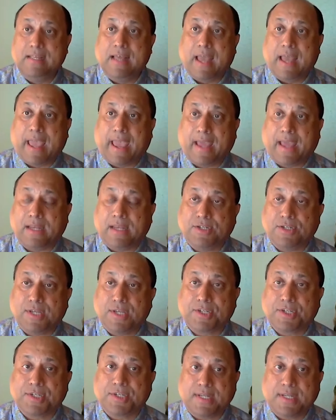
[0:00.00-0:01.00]
and
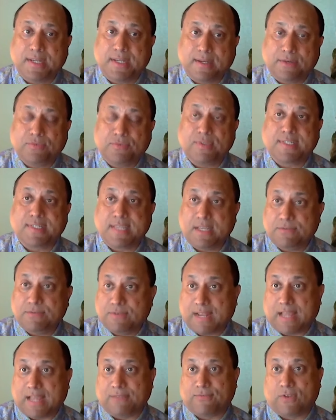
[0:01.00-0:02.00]
she received
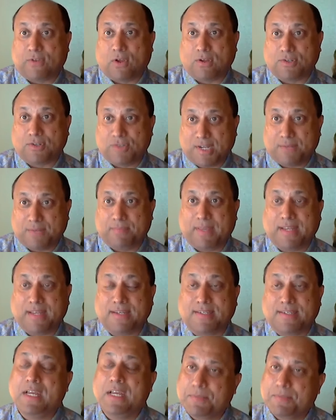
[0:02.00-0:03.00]
lifelong
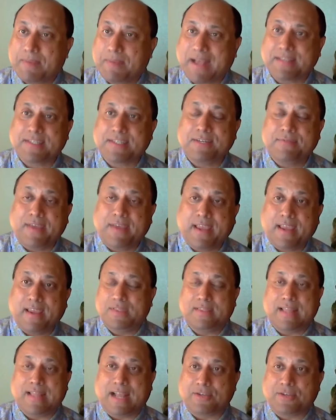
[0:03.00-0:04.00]
treatment. She passed away
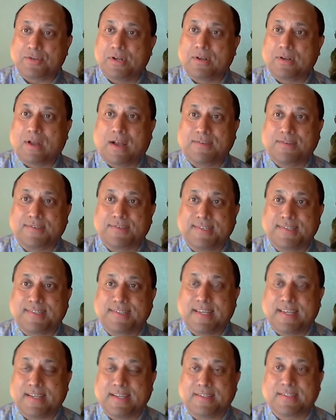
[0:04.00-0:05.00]
natural causes
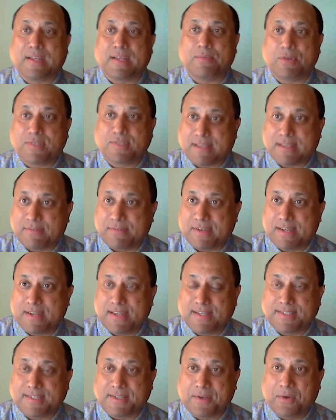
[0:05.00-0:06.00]
about 7
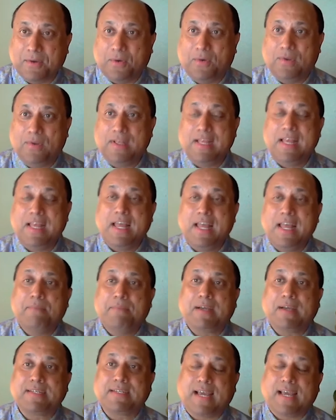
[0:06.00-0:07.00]
years ago.
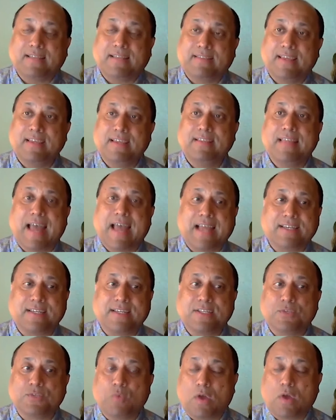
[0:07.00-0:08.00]
But I think that
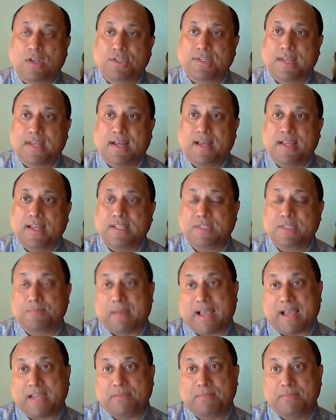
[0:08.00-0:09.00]
is what
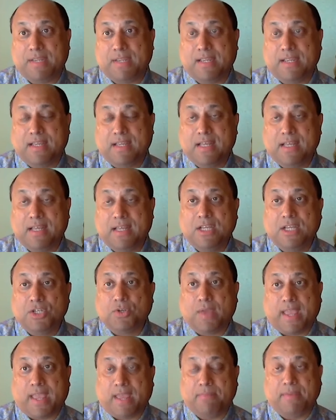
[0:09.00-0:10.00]
inspired me
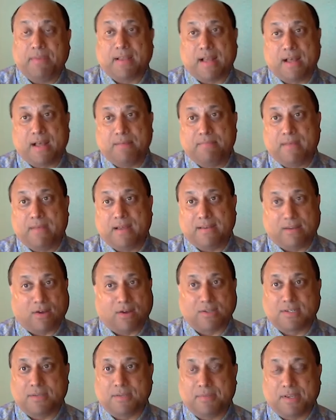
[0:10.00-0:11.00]
to become a
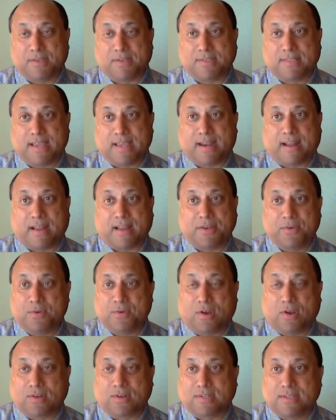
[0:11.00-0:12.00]
doctor, because there are no
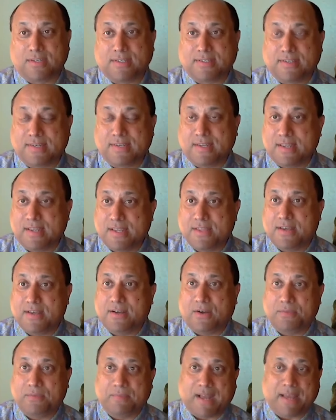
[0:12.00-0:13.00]
doctors in either
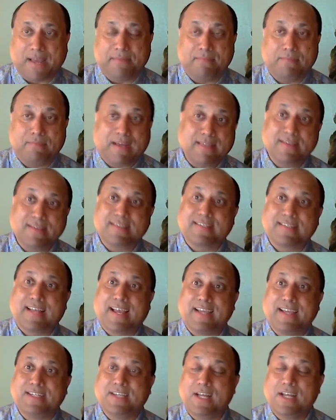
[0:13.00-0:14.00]
on my mother's
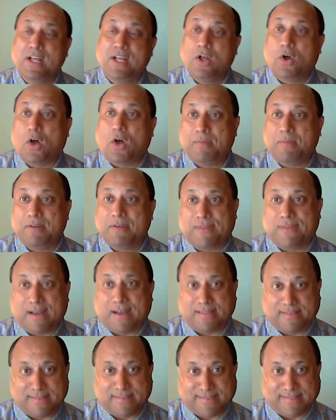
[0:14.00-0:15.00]
side or my
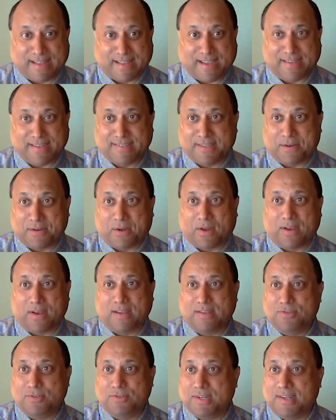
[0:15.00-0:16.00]
father's side. They're all
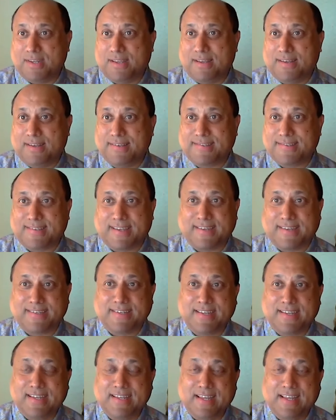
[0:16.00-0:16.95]
engineers and